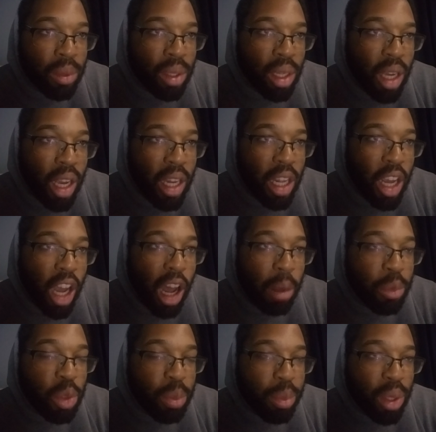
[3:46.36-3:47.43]
and it
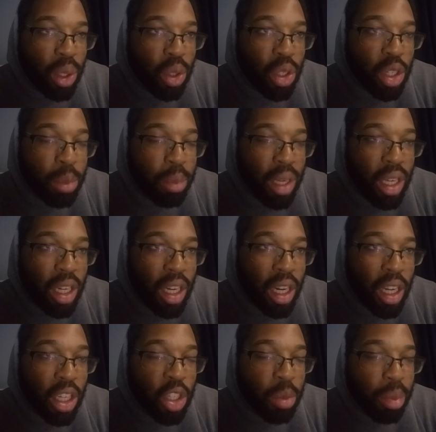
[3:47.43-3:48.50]
helps build speed
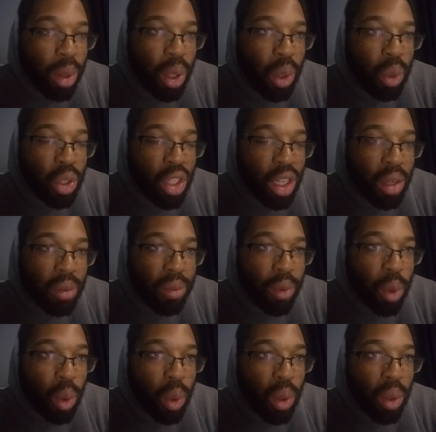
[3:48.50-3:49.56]
and explosion
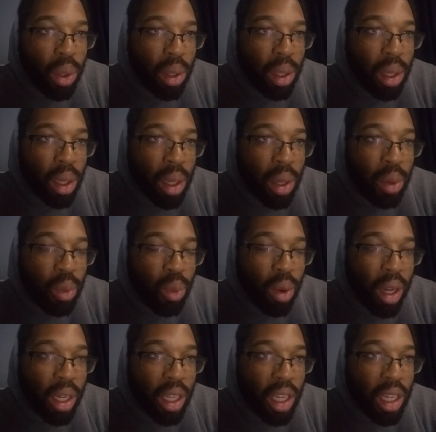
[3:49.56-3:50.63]
for
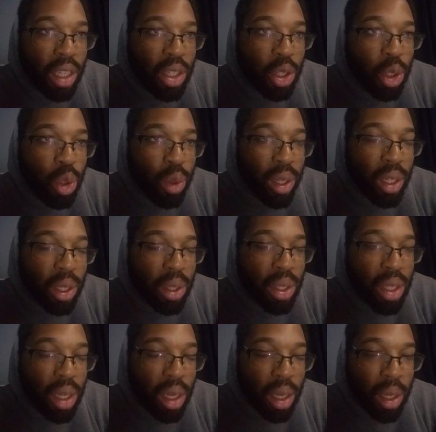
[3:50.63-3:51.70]
running in the
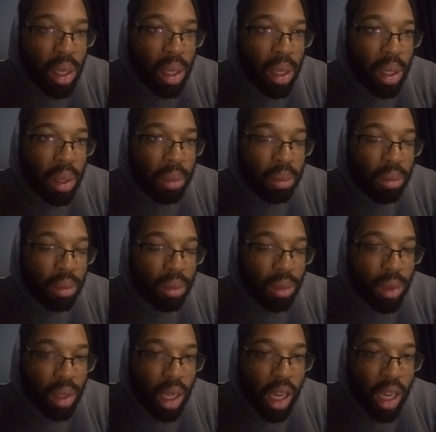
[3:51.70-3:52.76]
drills.
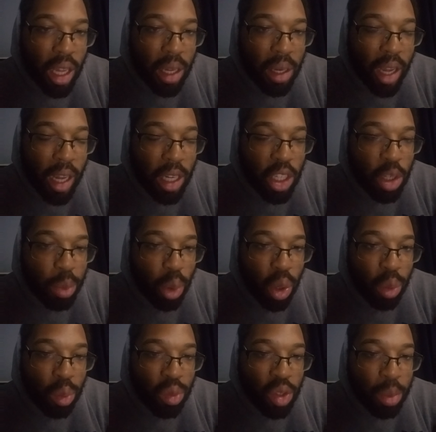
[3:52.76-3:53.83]
And any sport
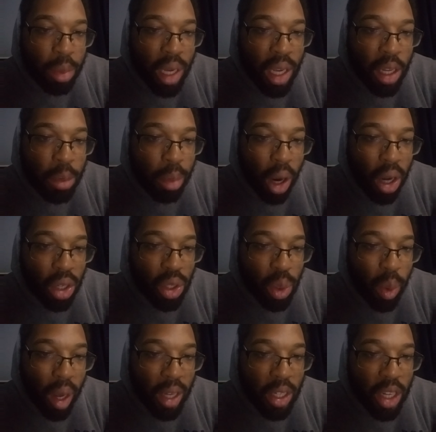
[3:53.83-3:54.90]
with speed, box
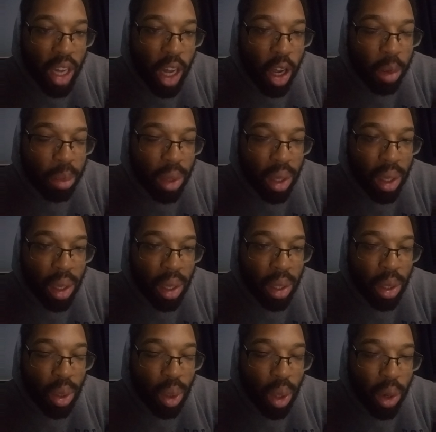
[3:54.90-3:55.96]
squats help.
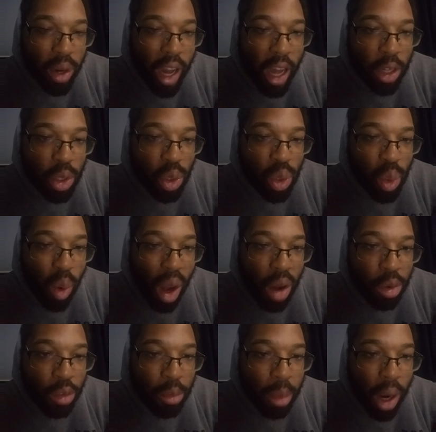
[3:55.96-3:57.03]
You learn how to squat
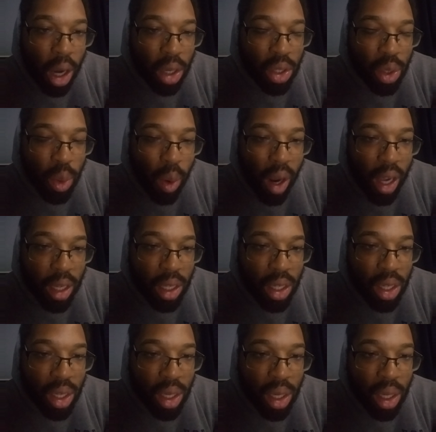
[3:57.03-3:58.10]
with box
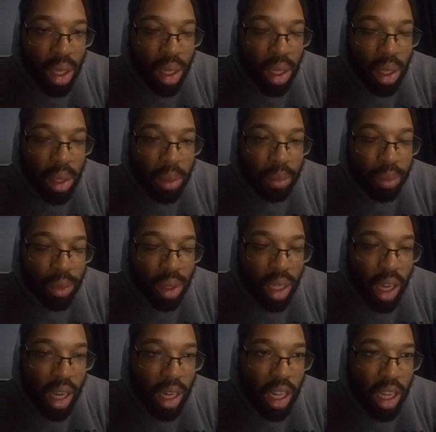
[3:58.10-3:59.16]
squats
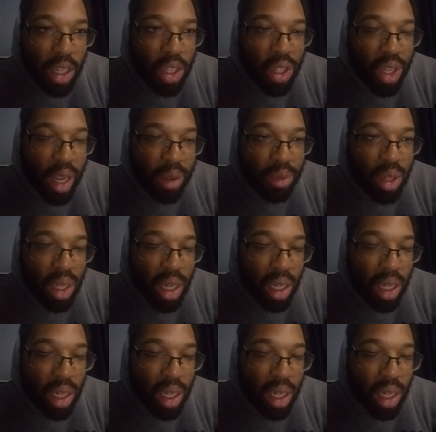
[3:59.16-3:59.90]
and it saves the